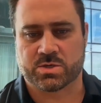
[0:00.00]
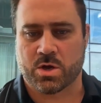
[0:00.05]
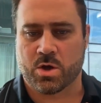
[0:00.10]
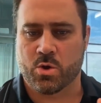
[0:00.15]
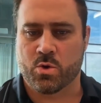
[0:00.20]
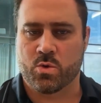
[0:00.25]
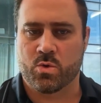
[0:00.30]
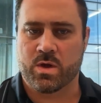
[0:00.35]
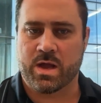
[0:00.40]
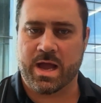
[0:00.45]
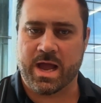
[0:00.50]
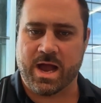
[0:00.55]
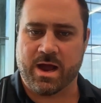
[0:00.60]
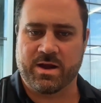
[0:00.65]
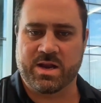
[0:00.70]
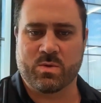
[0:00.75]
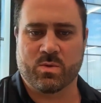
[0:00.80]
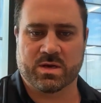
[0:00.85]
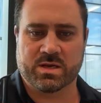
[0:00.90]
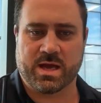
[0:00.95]
So
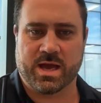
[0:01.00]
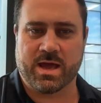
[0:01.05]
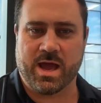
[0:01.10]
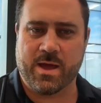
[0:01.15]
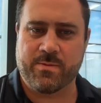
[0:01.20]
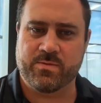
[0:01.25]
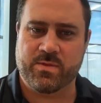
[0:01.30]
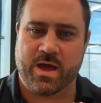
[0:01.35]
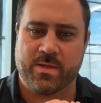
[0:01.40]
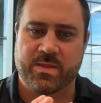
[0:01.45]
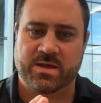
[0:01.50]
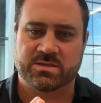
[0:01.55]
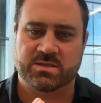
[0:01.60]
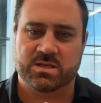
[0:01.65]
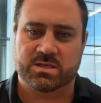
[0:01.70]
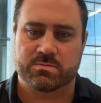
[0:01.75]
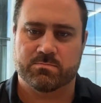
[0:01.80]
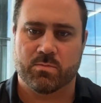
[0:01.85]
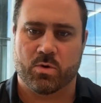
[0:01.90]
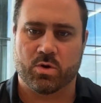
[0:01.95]
how do you want, and
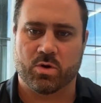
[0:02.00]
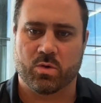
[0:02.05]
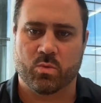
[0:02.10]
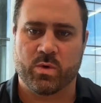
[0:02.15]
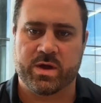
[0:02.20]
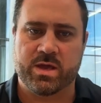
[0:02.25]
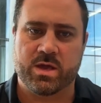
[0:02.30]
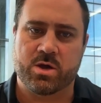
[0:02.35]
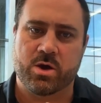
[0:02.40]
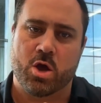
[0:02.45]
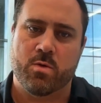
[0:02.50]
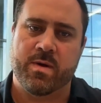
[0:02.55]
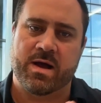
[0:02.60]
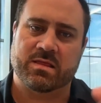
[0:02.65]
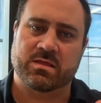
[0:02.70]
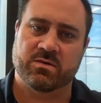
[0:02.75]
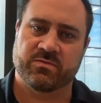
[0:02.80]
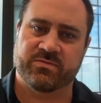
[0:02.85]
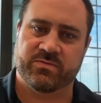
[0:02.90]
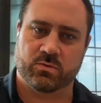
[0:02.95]
there's this model where you
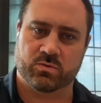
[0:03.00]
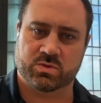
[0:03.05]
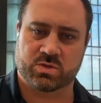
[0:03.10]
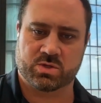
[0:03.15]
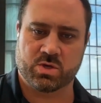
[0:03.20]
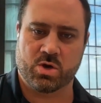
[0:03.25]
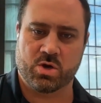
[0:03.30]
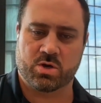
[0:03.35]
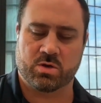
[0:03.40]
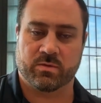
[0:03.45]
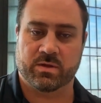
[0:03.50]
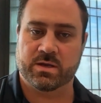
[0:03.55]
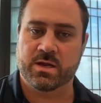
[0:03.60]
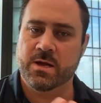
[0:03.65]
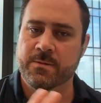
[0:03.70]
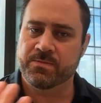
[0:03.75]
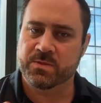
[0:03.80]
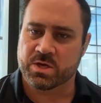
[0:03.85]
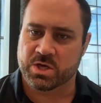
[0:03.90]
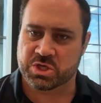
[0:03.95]
go back to full
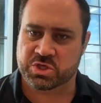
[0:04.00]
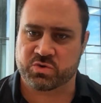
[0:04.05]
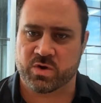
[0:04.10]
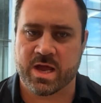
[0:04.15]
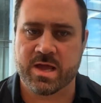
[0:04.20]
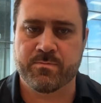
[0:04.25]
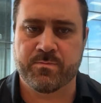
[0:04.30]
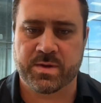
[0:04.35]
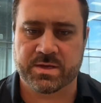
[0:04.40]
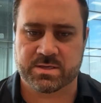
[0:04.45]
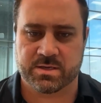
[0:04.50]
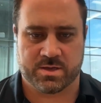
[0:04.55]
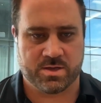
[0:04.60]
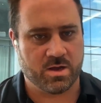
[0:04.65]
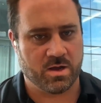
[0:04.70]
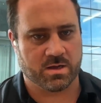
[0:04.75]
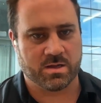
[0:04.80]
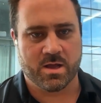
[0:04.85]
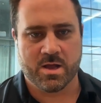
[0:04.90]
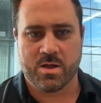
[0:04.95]
circle, and Australian
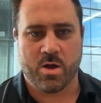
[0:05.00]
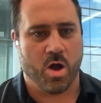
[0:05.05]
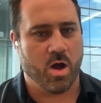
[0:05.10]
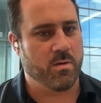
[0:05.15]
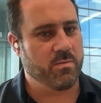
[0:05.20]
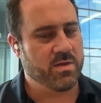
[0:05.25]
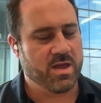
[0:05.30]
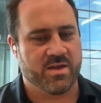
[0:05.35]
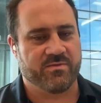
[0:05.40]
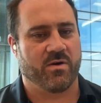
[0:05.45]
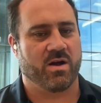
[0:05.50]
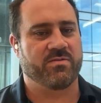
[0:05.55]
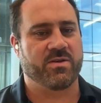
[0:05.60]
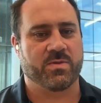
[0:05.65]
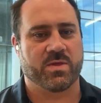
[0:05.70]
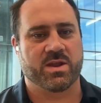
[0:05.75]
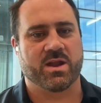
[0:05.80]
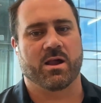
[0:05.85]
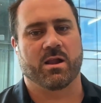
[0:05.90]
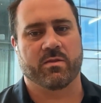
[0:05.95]
business, if
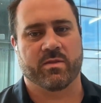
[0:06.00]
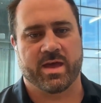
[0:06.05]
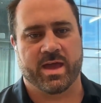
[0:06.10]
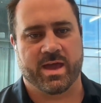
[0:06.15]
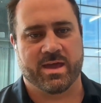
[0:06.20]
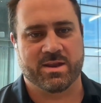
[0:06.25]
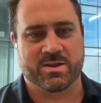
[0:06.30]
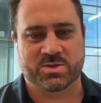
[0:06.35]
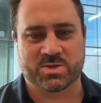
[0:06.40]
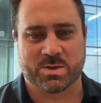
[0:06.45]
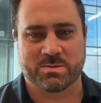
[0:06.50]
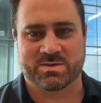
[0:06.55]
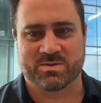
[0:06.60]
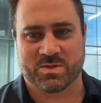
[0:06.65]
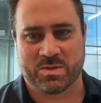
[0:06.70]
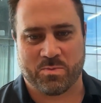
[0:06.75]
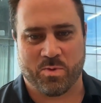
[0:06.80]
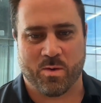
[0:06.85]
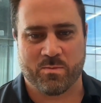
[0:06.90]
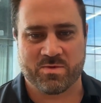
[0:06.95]
I've hit the nail on the head in
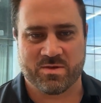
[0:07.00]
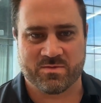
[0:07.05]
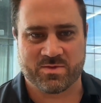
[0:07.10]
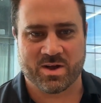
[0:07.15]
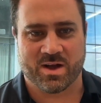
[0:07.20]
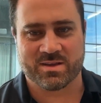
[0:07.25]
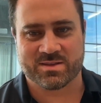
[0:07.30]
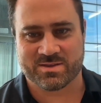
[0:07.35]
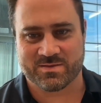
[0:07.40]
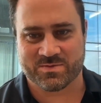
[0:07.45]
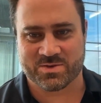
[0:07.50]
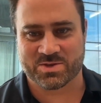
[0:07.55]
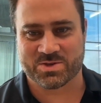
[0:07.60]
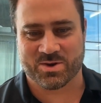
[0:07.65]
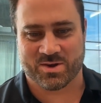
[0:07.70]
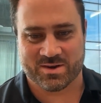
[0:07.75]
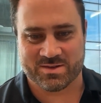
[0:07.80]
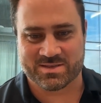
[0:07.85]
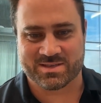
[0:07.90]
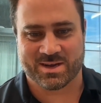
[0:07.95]
terms of the problem you guys
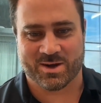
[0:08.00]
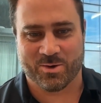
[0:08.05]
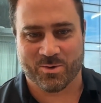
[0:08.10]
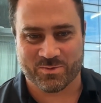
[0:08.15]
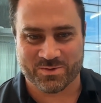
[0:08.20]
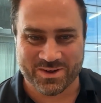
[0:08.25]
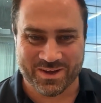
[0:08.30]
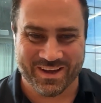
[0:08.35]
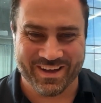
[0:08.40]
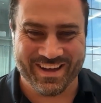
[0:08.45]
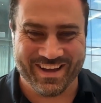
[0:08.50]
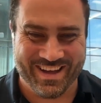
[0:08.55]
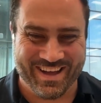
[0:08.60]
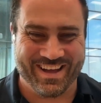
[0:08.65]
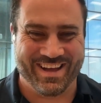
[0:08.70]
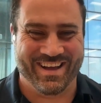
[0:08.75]
have just gone and solved.